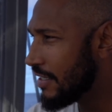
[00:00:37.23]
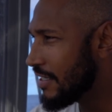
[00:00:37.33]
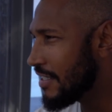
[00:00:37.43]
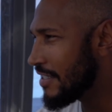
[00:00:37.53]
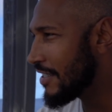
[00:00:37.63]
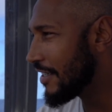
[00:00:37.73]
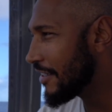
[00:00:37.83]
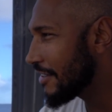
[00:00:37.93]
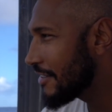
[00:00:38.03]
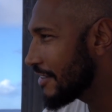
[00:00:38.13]
This is
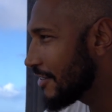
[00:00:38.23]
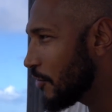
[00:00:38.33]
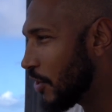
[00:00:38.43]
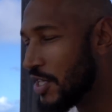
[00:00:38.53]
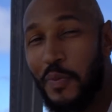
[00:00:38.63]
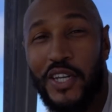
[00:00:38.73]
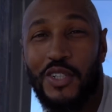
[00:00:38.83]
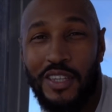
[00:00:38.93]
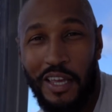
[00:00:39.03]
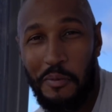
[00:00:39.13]
one
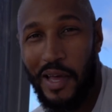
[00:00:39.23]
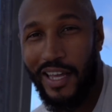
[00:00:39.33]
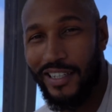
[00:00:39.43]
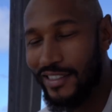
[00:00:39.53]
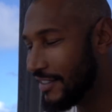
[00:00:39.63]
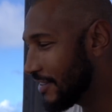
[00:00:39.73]
special thing about it.